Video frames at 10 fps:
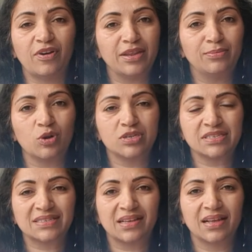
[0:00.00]
fine
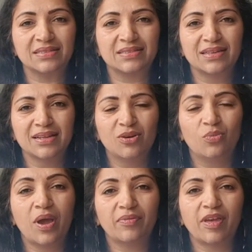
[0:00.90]
motor skills,
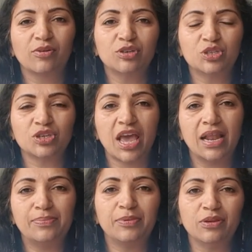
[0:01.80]
where they are going to
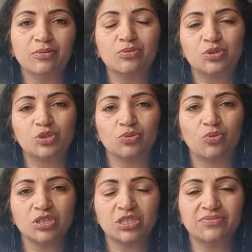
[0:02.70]
help you to
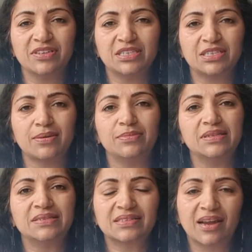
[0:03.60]
wash the
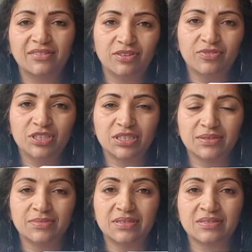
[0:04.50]
vegetables, cut the
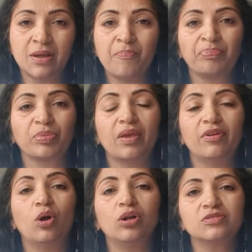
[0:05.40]
vegetables. They
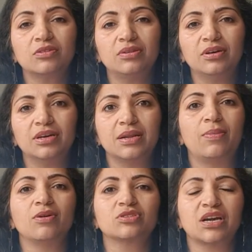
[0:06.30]
will also learn
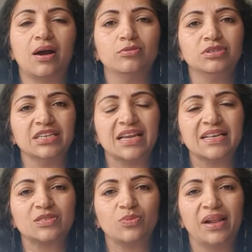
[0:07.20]
about counting
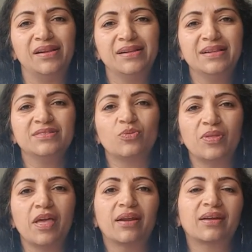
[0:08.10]
as well. So
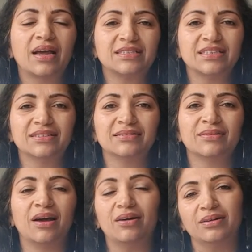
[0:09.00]
when they are cutting,
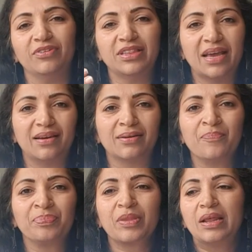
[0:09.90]
when they are
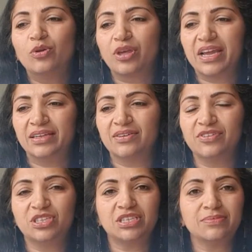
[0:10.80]
looking at the
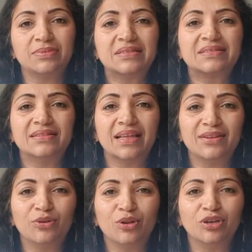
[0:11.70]
vegetables, and
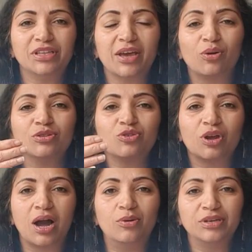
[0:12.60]
then they are also
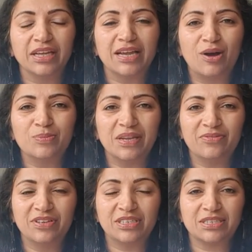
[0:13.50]
counting how
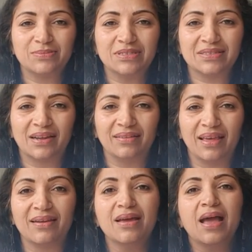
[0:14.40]
many vegetables are
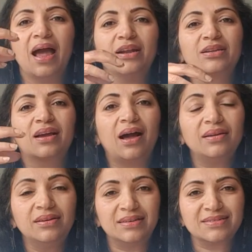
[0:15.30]
there and
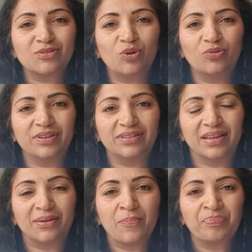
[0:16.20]
colors over
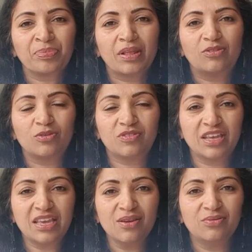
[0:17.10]
there. So
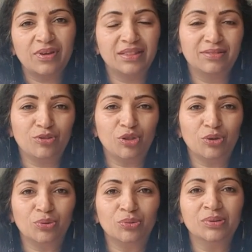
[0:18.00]
see, when
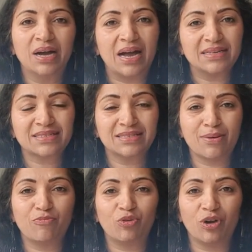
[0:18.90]
you ask
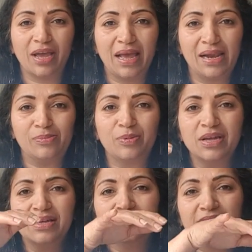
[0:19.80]
them for help
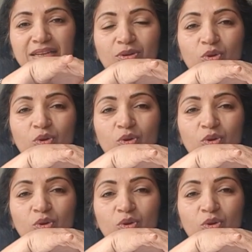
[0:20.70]
in